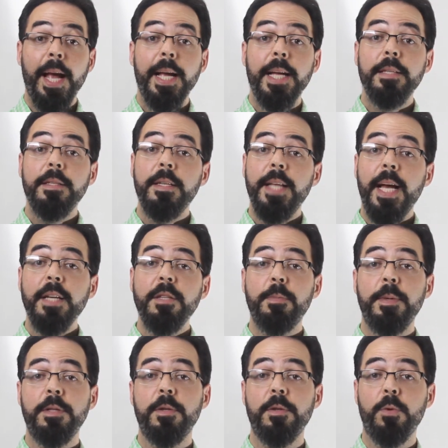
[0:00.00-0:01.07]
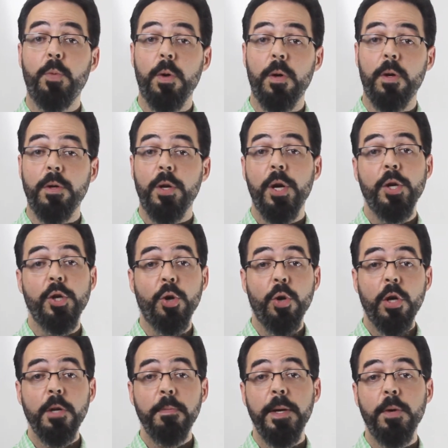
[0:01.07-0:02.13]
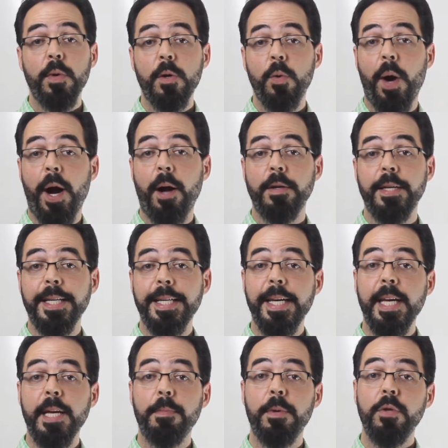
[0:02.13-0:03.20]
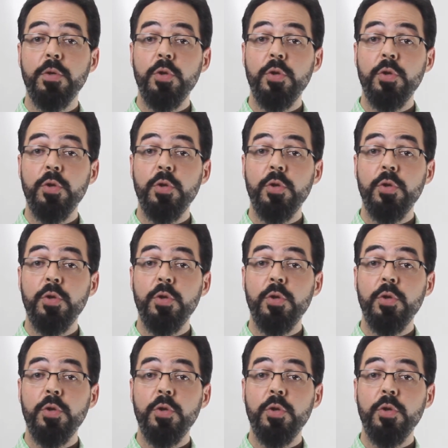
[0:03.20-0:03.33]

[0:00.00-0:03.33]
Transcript: In today's business world, you're going to be required to keep